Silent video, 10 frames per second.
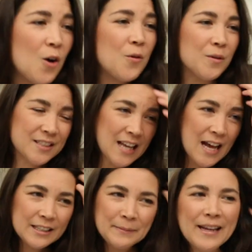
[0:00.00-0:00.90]
Oh,
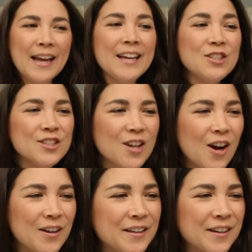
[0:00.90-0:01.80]
Sally, my agent's
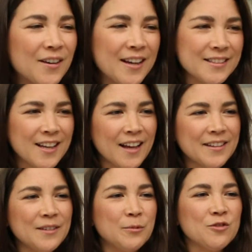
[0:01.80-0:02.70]
on here. Hi,
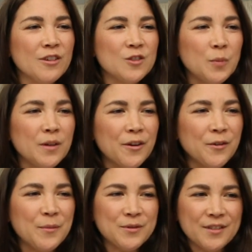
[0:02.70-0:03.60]
Sally. Which recipe are
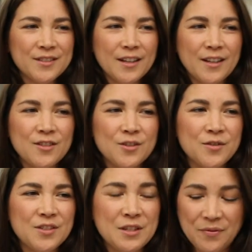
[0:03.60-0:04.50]
you most excited to
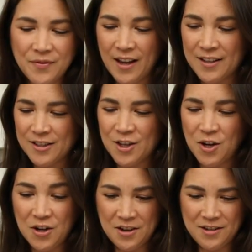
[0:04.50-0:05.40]
see fans
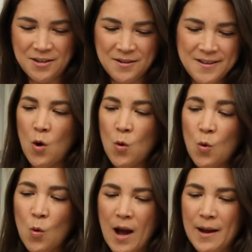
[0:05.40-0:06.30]
cook?
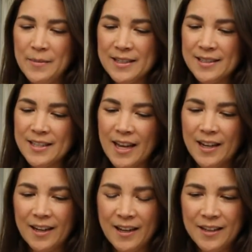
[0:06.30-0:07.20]
Oh, I'm
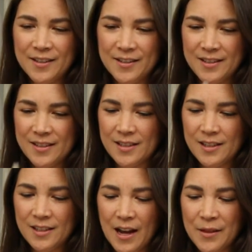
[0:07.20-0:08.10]
excited to
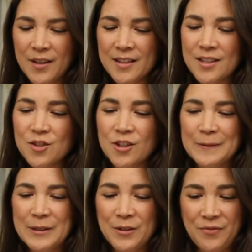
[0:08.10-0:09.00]
see, I think these are
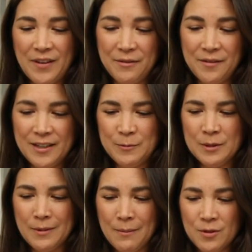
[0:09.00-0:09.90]
gonna be your favorite
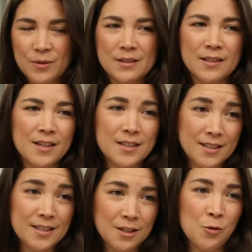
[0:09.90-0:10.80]
recipes, but I'm also excited to
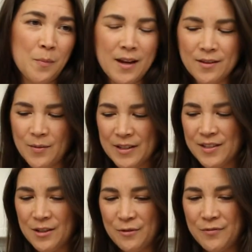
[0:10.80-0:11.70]
see you make them and
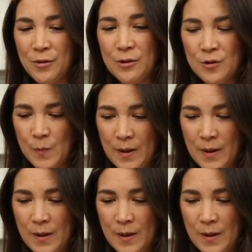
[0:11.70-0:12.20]
see the photos.